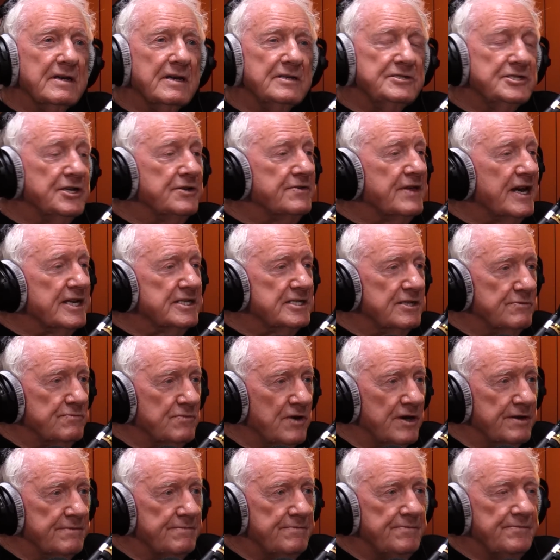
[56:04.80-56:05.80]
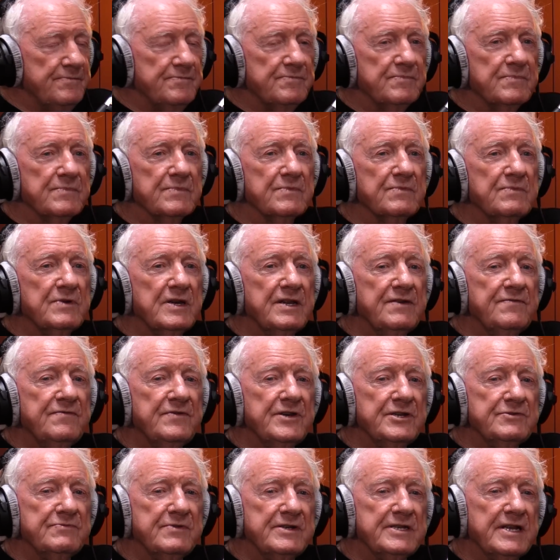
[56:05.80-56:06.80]
2001, when I
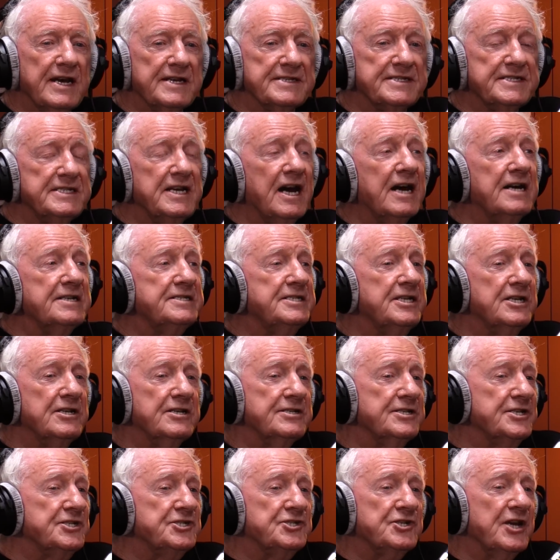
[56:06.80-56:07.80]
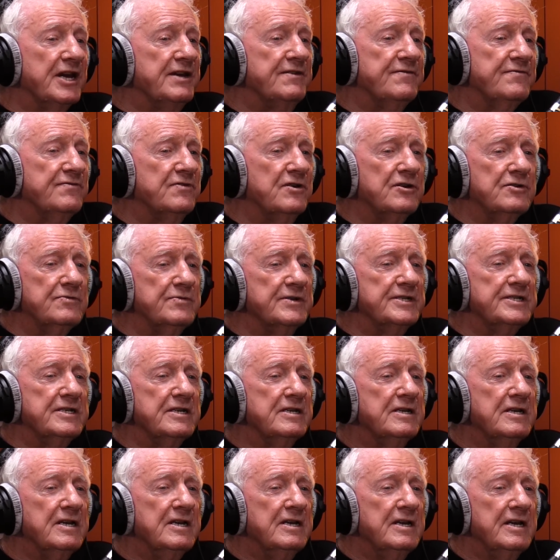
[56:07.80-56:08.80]
first went, I started on a straightforward.
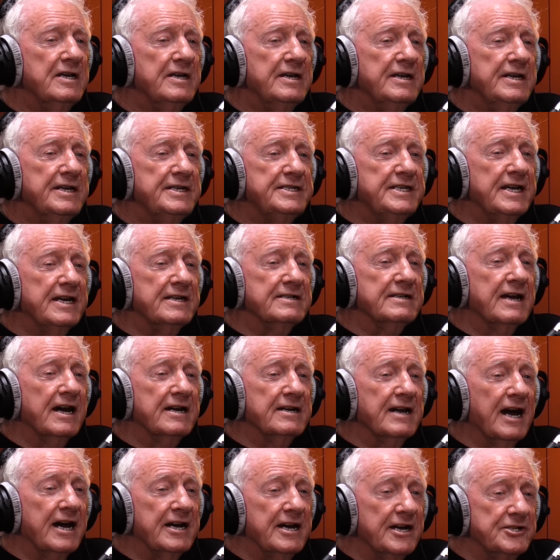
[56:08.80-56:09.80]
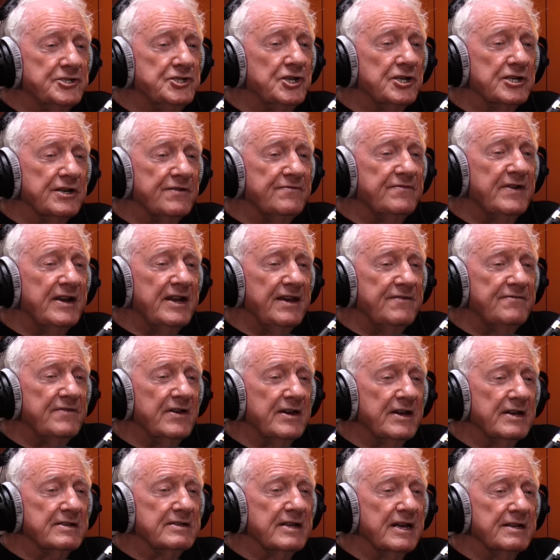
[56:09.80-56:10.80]
See, I took
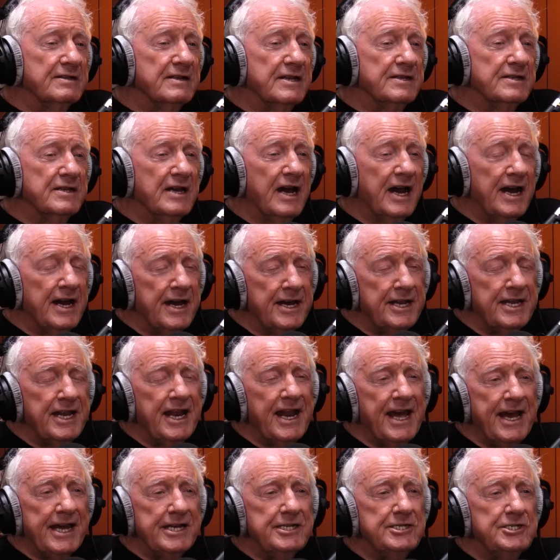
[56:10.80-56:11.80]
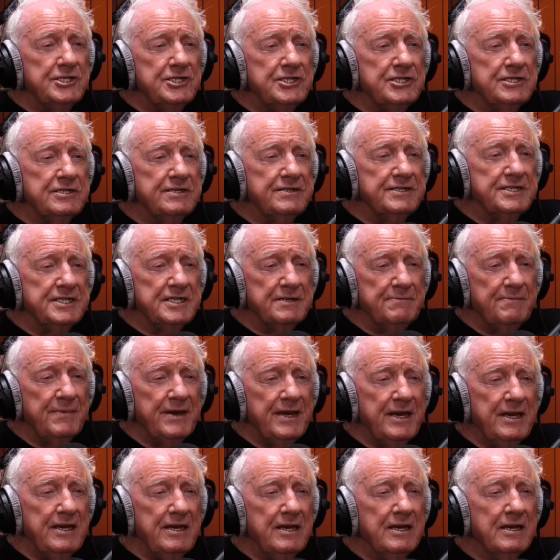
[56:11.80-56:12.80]
a I had an edge to
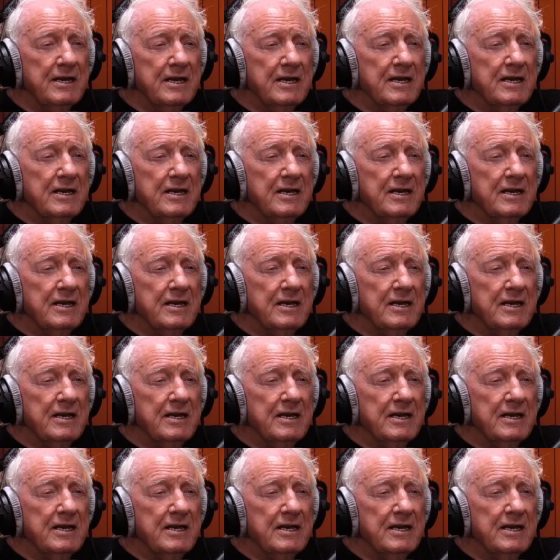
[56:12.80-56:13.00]
me